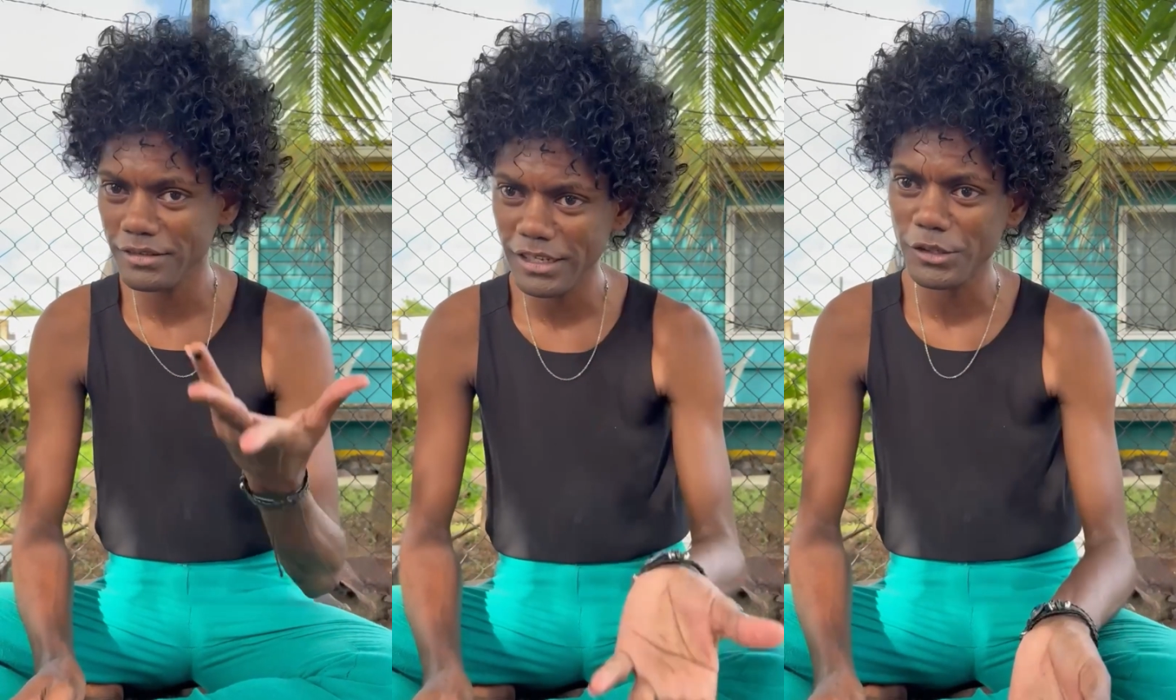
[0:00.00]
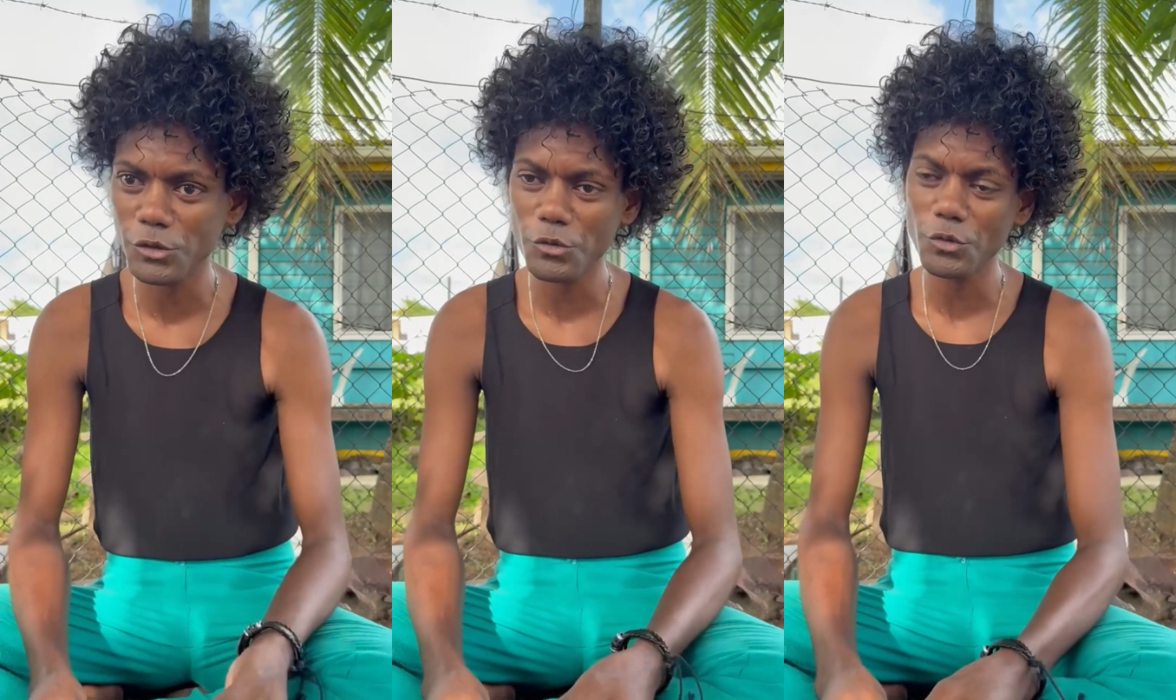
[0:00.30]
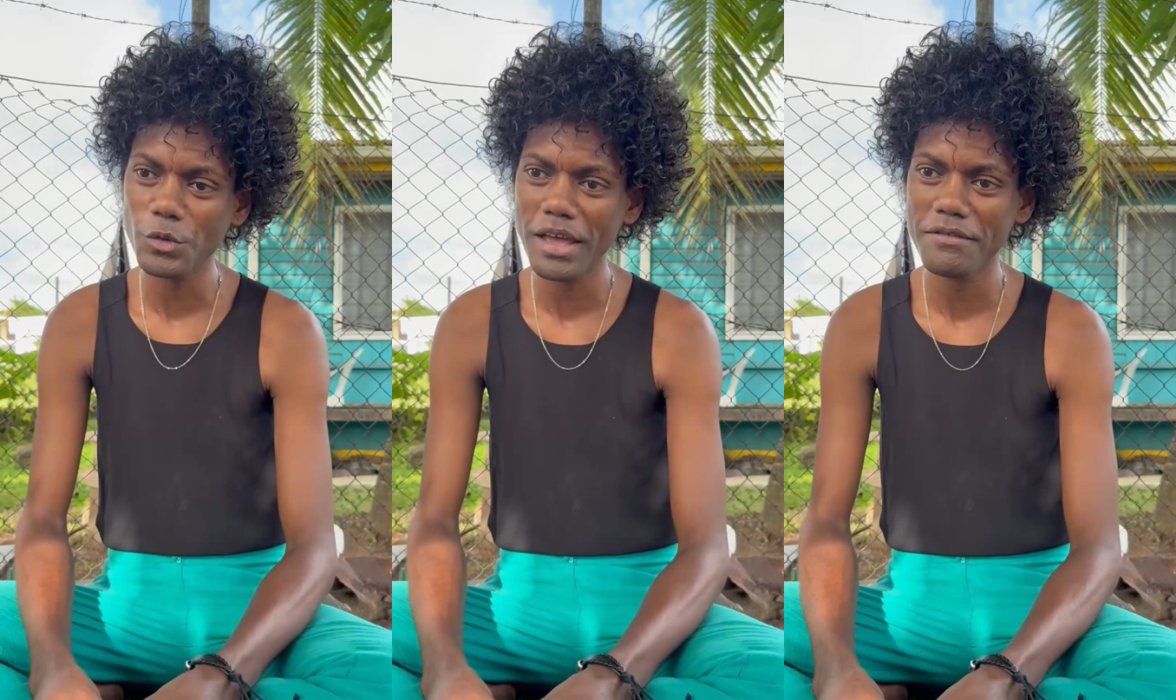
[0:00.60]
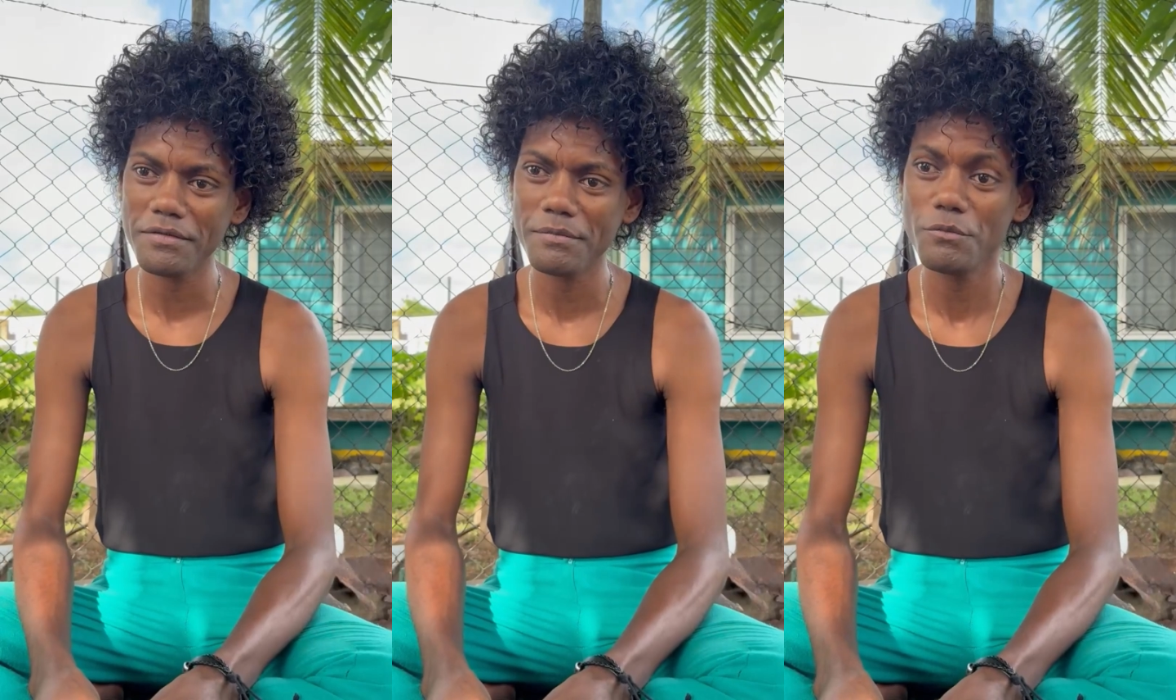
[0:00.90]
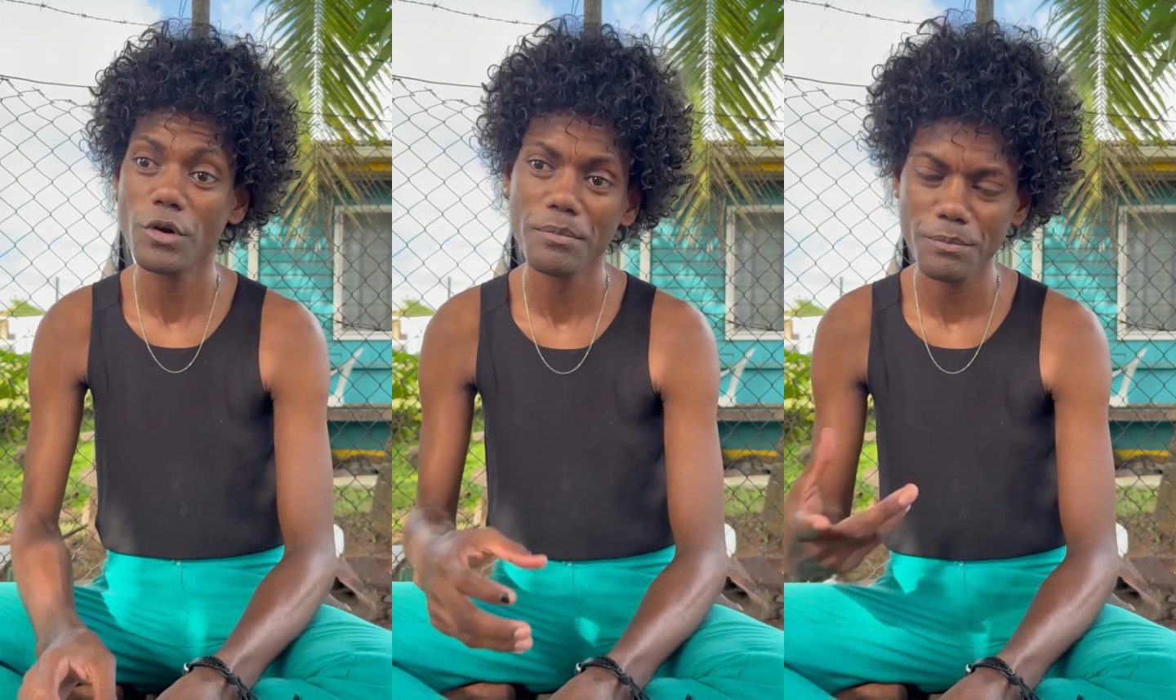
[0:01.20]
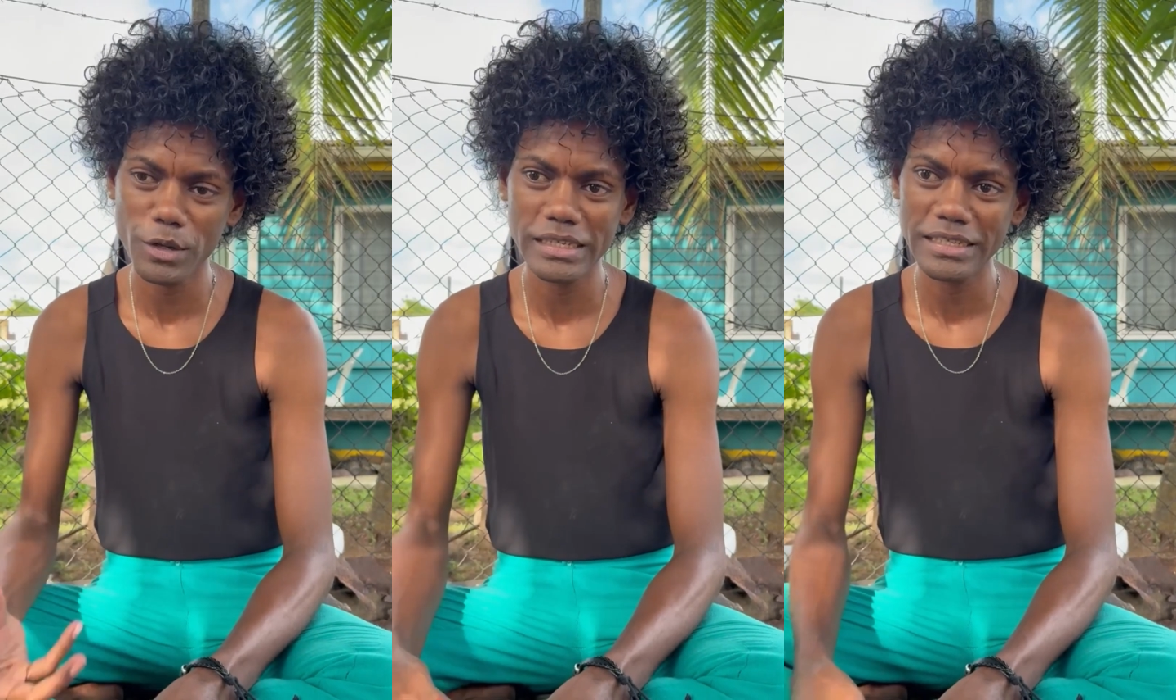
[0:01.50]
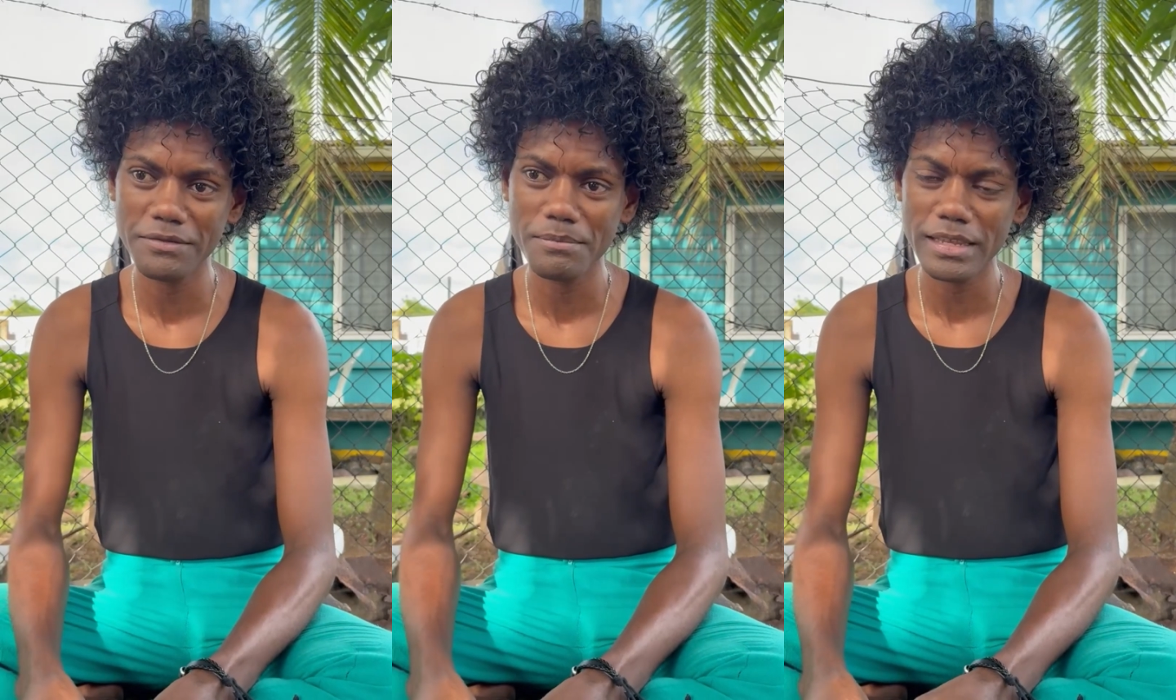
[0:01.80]
just to have more
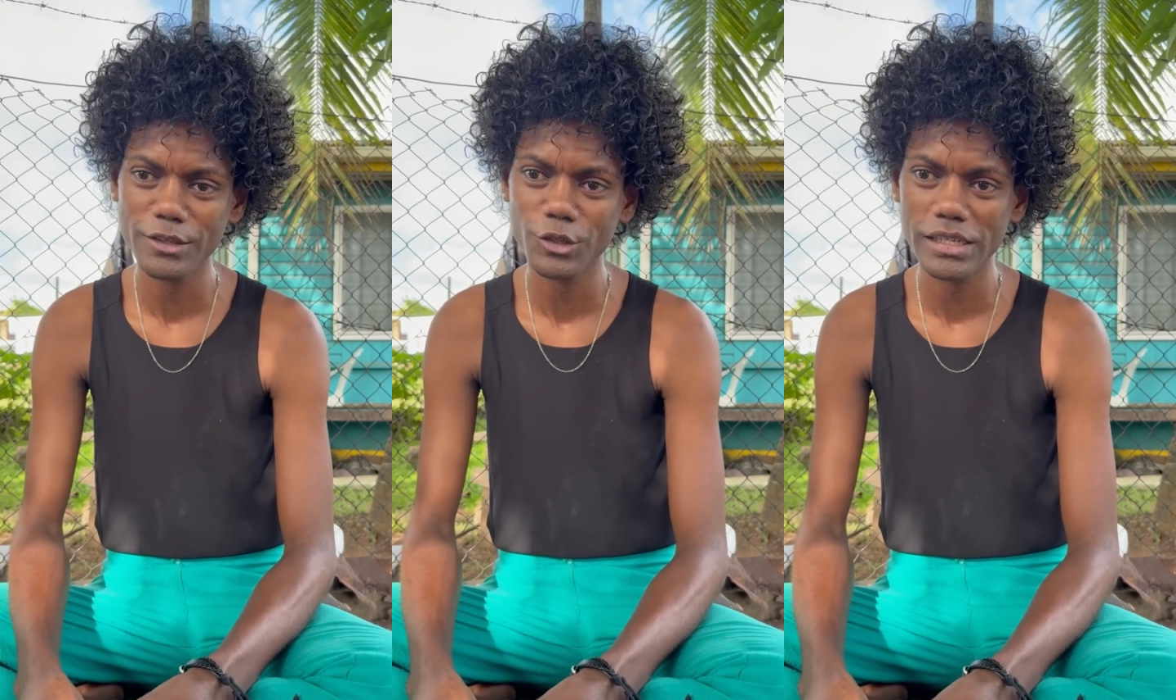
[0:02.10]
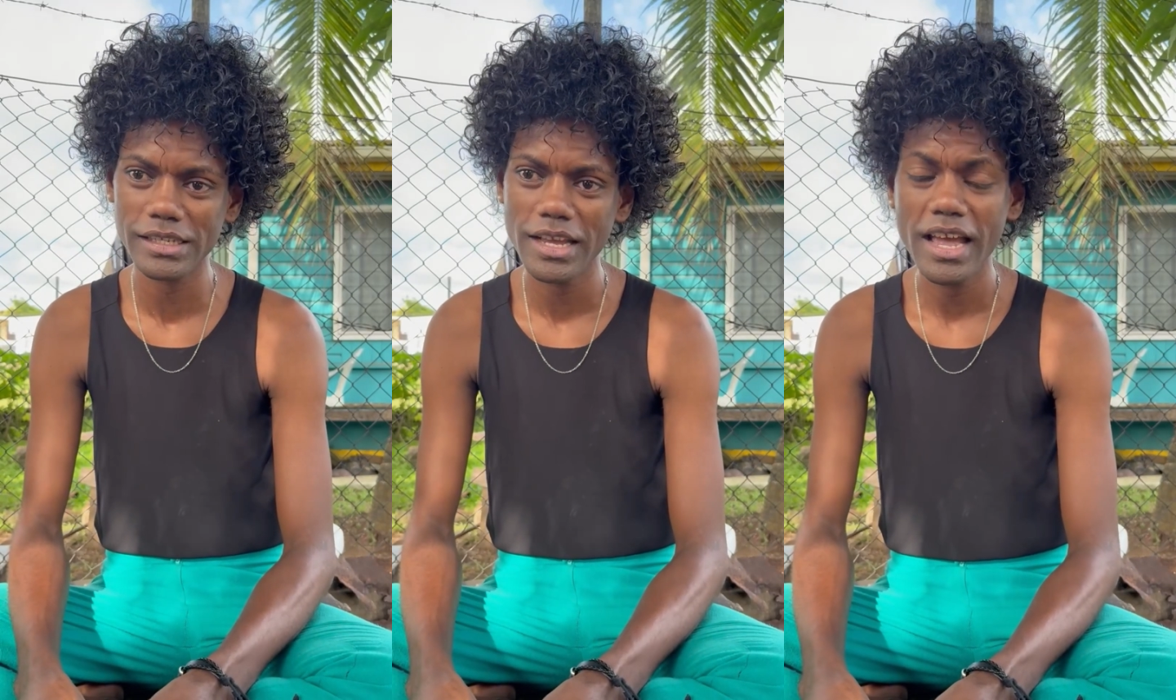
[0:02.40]
positive messages,